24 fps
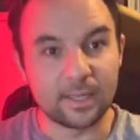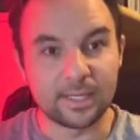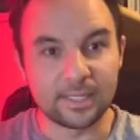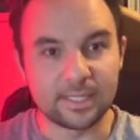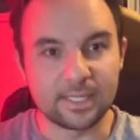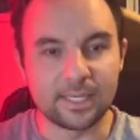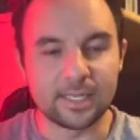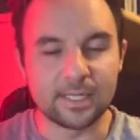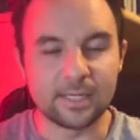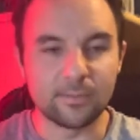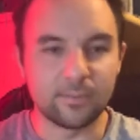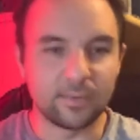
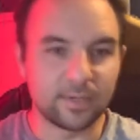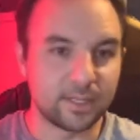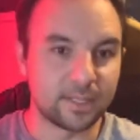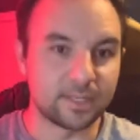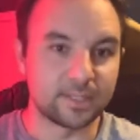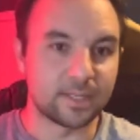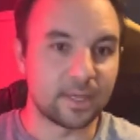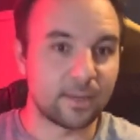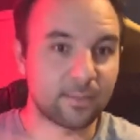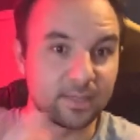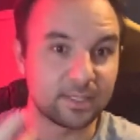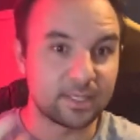D because
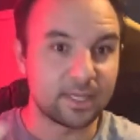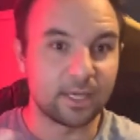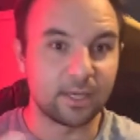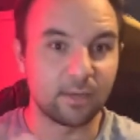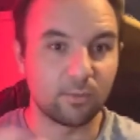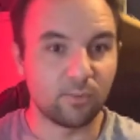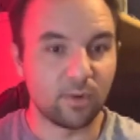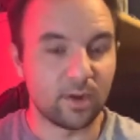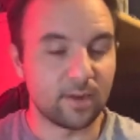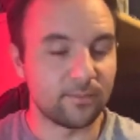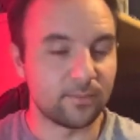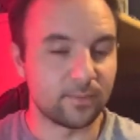I've been taking a
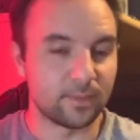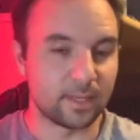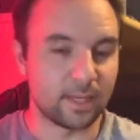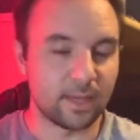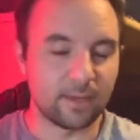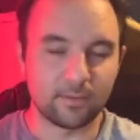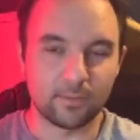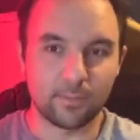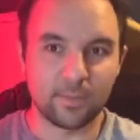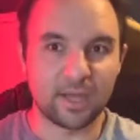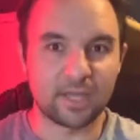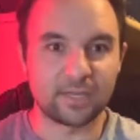break from the
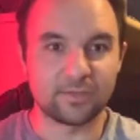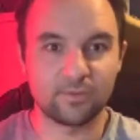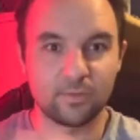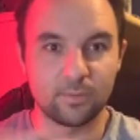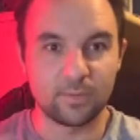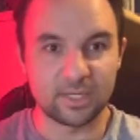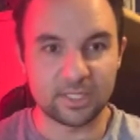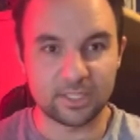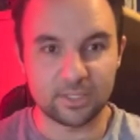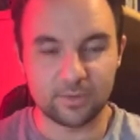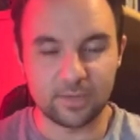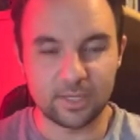game the past few
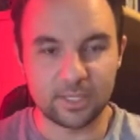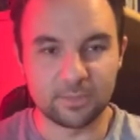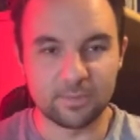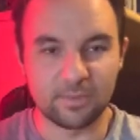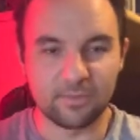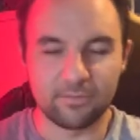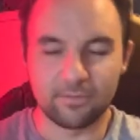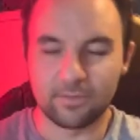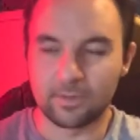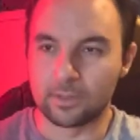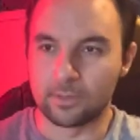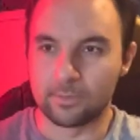months, so he's been
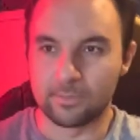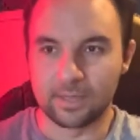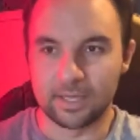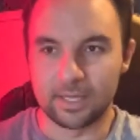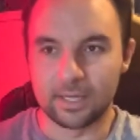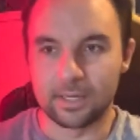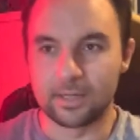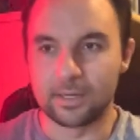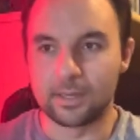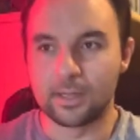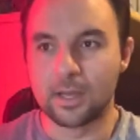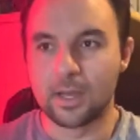filling me
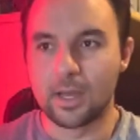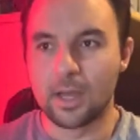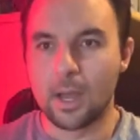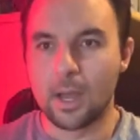in.